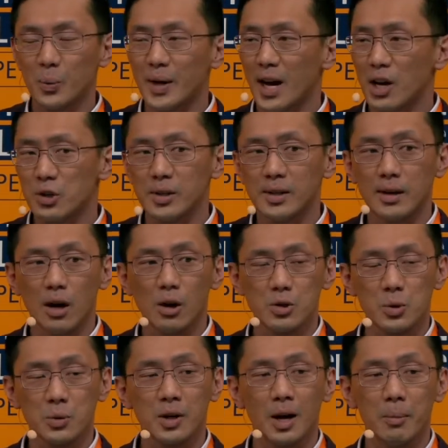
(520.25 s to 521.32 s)
we actually
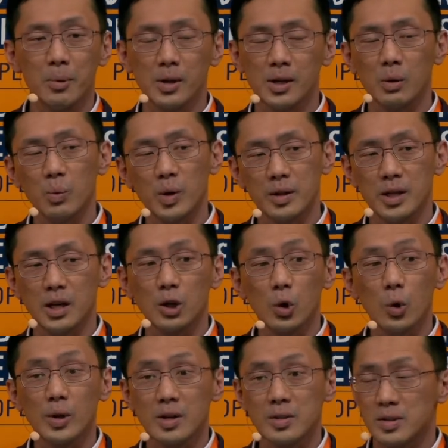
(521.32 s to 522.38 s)
also couple it with a
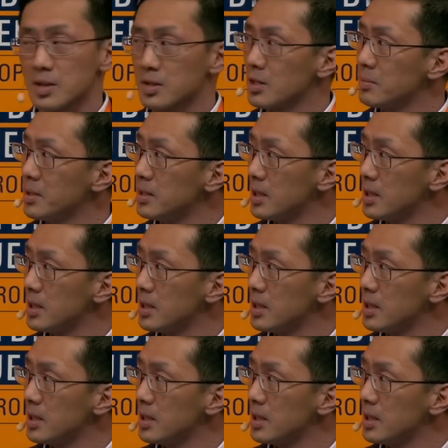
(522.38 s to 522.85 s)
cooling system and